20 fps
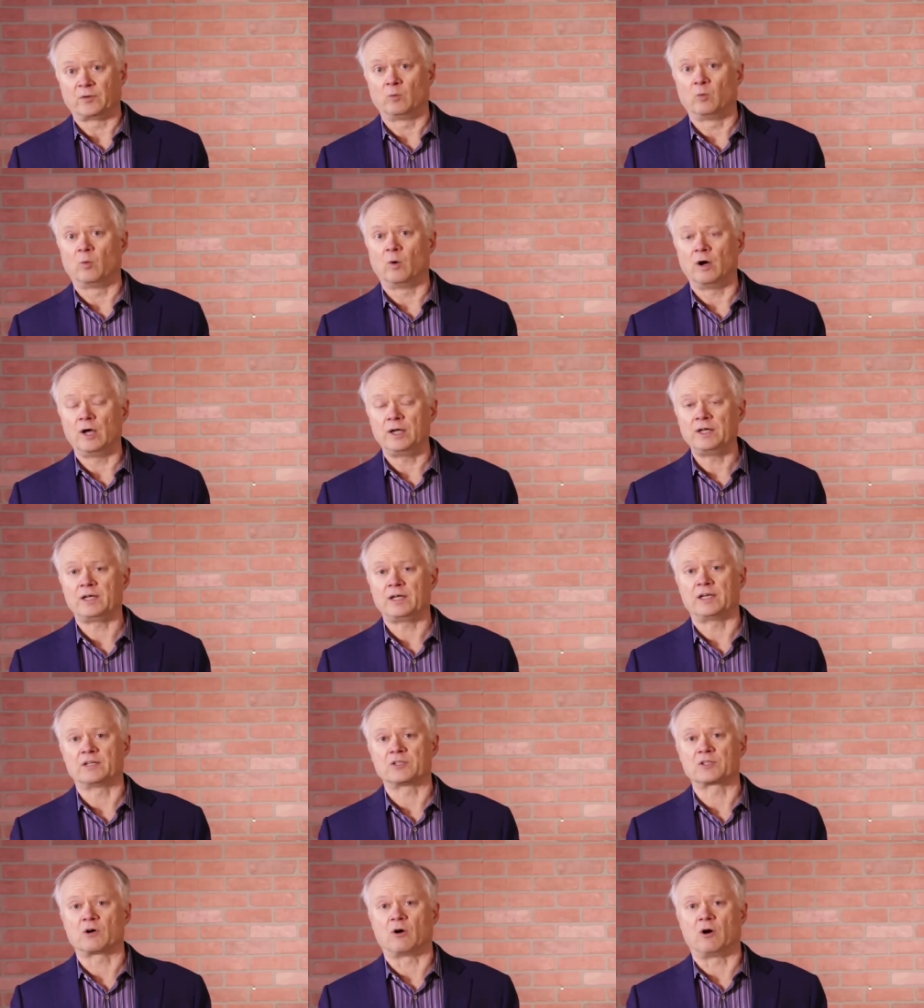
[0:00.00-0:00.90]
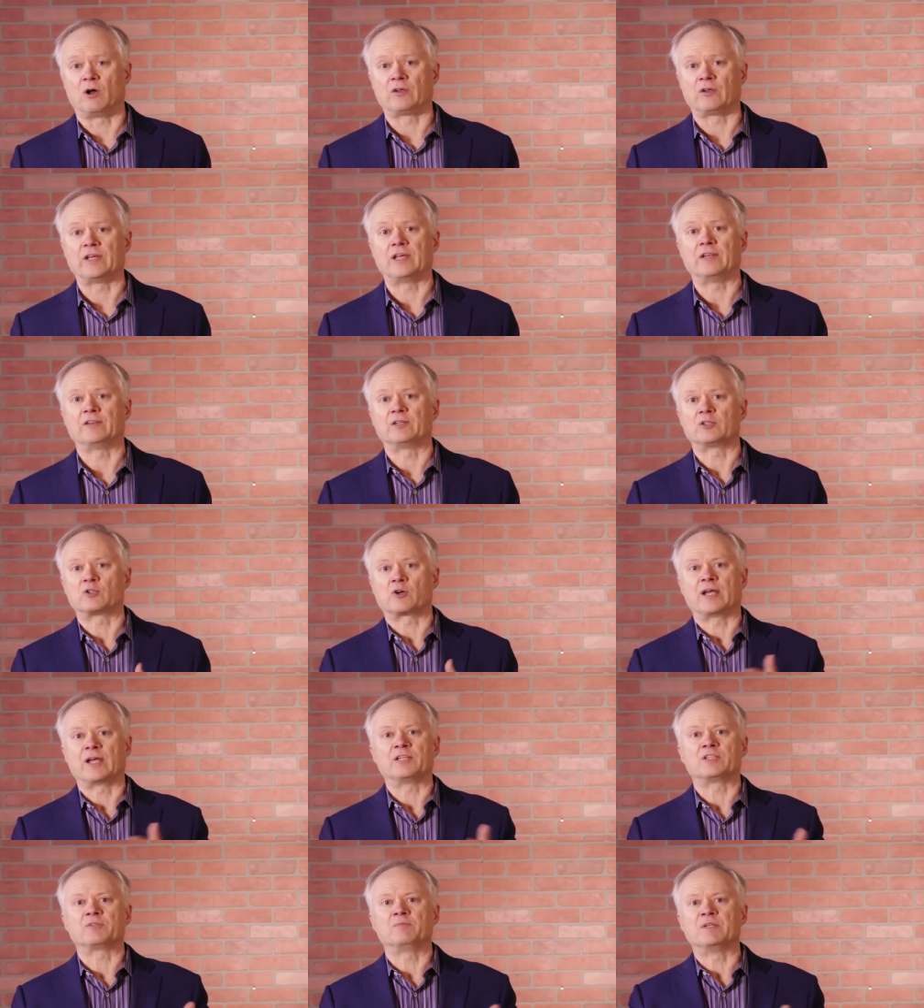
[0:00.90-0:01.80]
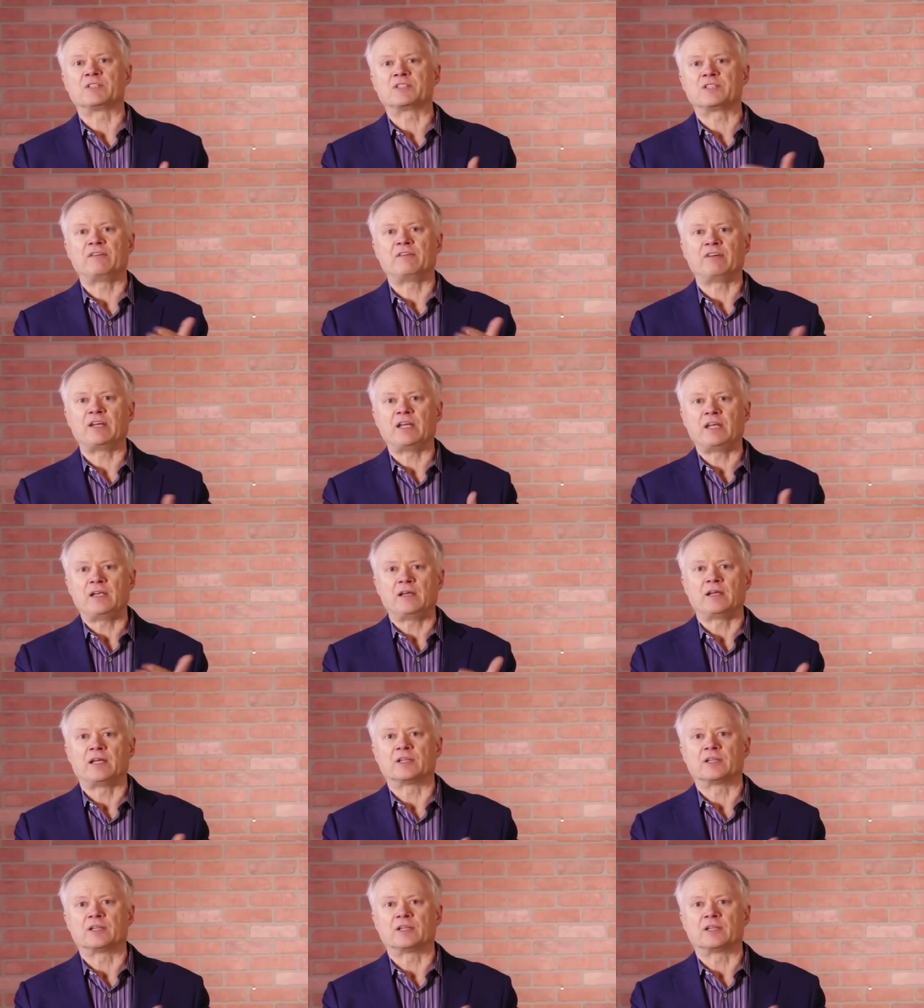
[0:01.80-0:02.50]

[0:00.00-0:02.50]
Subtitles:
One is called the transmissivity.